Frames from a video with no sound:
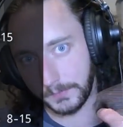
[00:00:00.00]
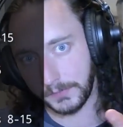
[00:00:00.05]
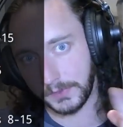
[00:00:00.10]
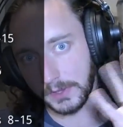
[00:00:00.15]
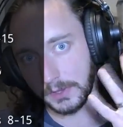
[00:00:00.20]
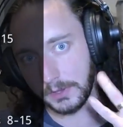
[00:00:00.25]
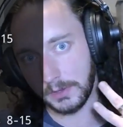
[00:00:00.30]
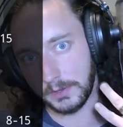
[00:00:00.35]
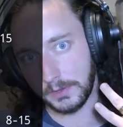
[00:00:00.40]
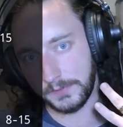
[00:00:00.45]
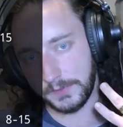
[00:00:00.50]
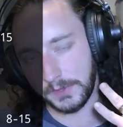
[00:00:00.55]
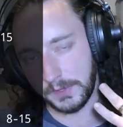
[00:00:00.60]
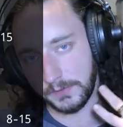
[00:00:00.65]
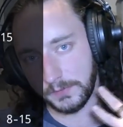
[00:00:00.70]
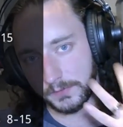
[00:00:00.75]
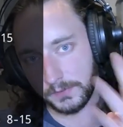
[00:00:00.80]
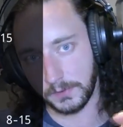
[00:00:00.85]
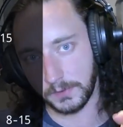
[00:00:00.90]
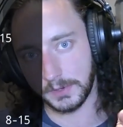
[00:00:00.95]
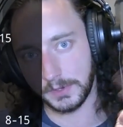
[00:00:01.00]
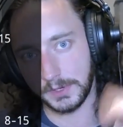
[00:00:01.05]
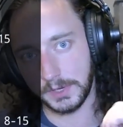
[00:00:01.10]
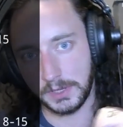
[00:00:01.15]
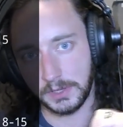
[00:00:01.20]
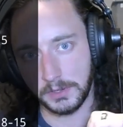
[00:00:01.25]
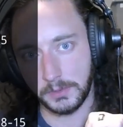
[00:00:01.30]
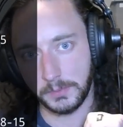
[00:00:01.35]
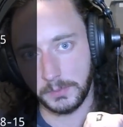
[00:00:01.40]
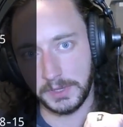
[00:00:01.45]
of the
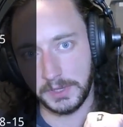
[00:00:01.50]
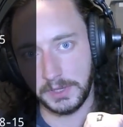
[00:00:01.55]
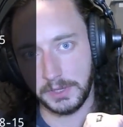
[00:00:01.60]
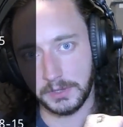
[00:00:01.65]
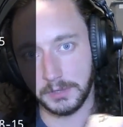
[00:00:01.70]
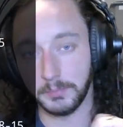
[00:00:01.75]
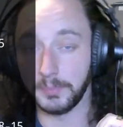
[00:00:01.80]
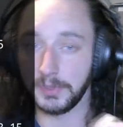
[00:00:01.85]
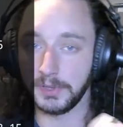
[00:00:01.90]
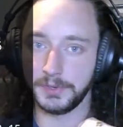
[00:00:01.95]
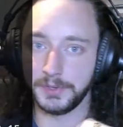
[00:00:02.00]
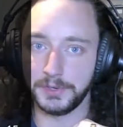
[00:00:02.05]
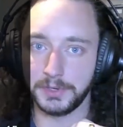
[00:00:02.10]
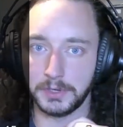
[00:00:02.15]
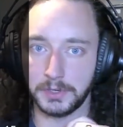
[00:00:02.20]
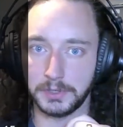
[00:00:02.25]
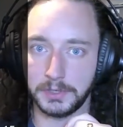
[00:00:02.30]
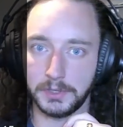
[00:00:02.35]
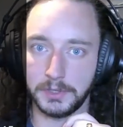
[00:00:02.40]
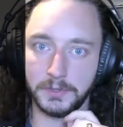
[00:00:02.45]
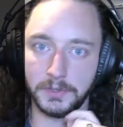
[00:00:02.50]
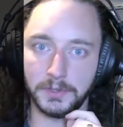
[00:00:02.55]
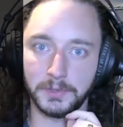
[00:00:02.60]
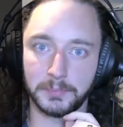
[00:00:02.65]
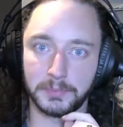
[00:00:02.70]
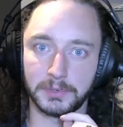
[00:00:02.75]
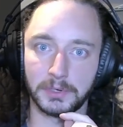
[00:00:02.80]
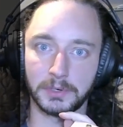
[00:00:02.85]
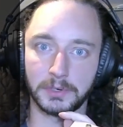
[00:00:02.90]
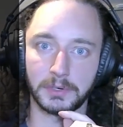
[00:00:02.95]
4-day-a-week Building Hercules
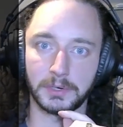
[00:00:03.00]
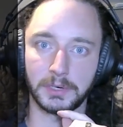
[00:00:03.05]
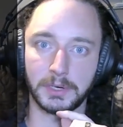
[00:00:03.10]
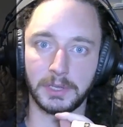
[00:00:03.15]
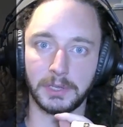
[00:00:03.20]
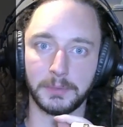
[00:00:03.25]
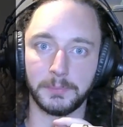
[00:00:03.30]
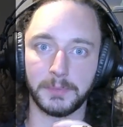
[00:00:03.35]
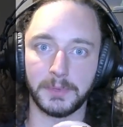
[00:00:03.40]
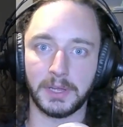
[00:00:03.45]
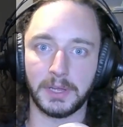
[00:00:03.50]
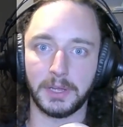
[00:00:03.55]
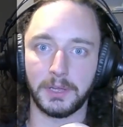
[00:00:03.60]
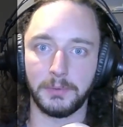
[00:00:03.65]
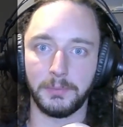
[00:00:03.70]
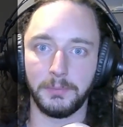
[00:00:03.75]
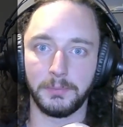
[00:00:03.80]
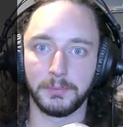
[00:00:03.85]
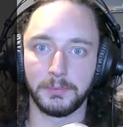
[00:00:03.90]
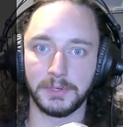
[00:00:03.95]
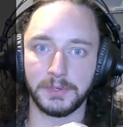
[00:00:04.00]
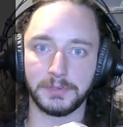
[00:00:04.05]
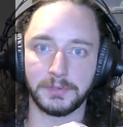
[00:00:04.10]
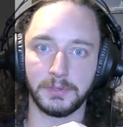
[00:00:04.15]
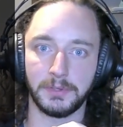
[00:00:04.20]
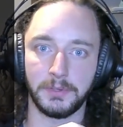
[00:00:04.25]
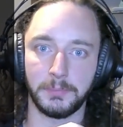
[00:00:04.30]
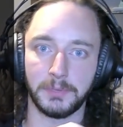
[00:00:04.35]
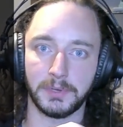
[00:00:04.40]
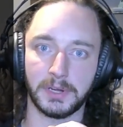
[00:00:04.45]
program I
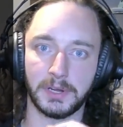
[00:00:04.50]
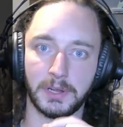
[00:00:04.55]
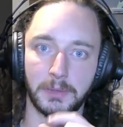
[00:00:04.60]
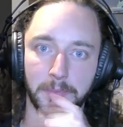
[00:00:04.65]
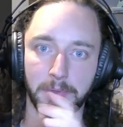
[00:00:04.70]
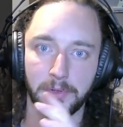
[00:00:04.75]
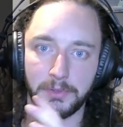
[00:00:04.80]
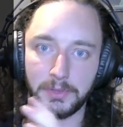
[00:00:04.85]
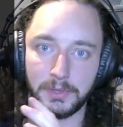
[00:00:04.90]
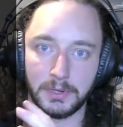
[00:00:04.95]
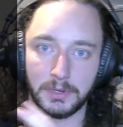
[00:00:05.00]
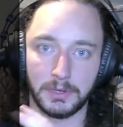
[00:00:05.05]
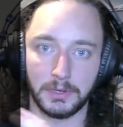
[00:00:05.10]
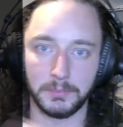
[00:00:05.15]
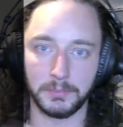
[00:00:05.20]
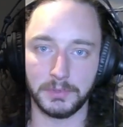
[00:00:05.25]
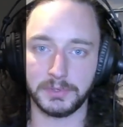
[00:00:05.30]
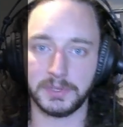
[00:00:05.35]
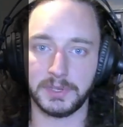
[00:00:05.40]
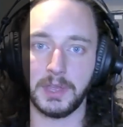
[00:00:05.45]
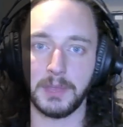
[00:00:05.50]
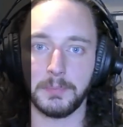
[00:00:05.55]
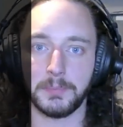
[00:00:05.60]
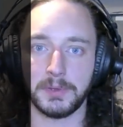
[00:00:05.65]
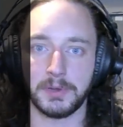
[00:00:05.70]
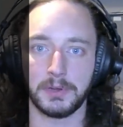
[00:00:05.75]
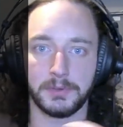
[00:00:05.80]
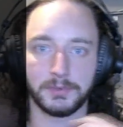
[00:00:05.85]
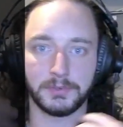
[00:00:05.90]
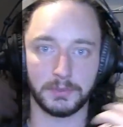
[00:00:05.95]
recently put out both on Bootcamp
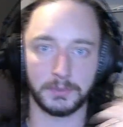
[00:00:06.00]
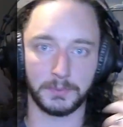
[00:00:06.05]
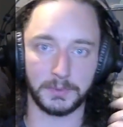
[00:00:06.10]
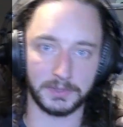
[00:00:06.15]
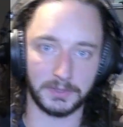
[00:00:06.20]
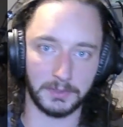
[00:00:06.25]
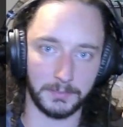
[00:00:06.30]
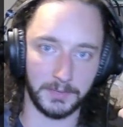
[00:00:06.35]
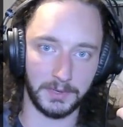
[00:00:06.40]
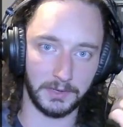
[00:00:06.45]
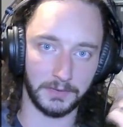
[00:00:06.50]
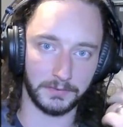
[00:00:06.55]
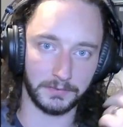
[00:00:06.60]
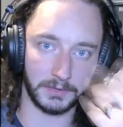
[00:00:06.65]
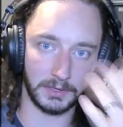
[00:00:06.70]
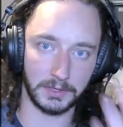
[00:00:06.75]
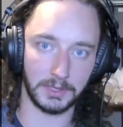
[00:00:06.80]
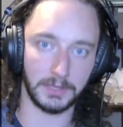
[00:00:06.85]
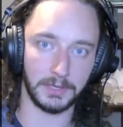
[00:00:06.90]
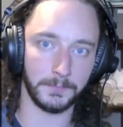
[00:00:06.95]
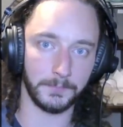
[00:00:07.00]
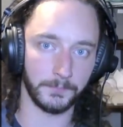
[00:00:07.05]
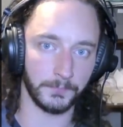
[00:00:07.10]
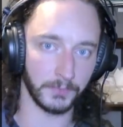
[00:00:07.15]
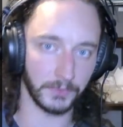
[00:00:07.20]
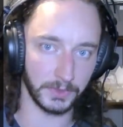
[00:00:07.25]
and also want to make freely